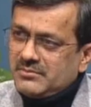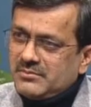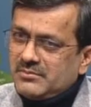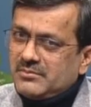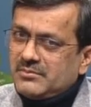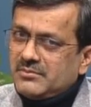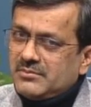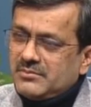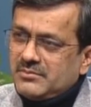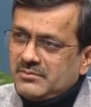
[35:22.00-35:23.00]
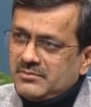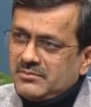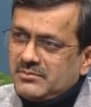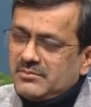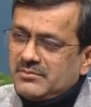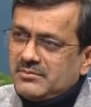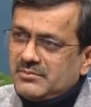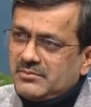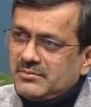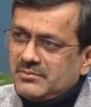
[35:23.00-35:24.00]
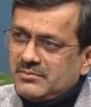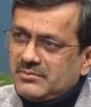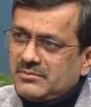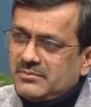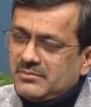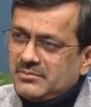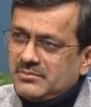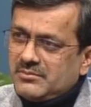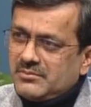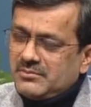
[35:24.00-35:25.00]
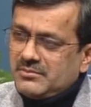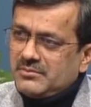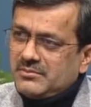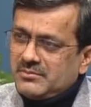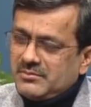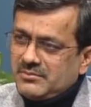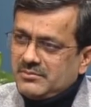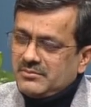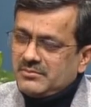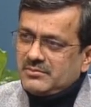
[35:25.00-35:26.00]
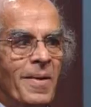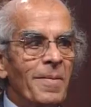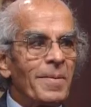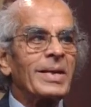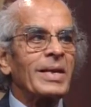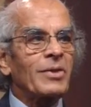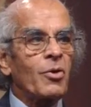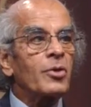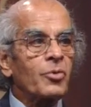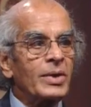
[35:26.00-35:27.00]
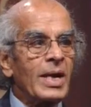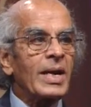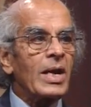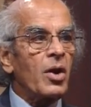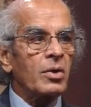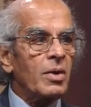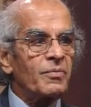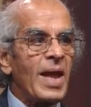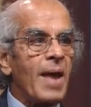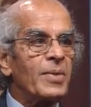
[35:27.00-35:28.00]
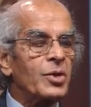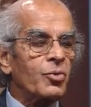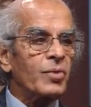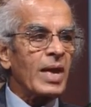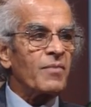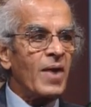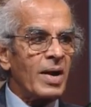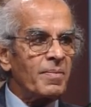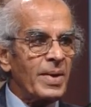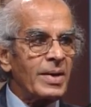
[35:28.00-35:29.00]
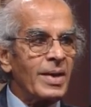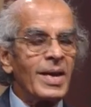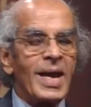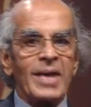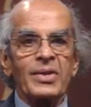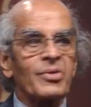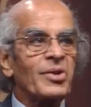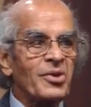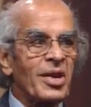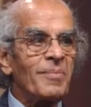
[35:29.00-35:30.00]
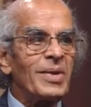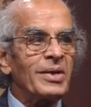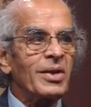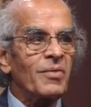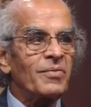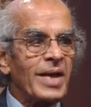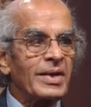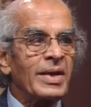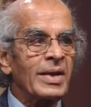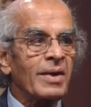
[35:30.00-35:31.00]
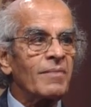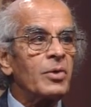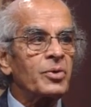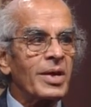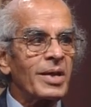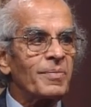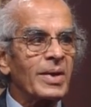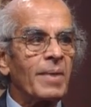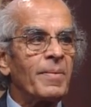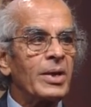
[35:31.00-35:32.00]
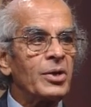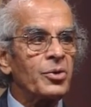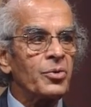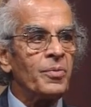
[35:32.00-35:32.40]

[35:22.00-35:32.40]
Now, the green revolution has done a lot of good for the country, but it has also done a lot of damage to the environment, and the sustainability of that green revolution has become an issue.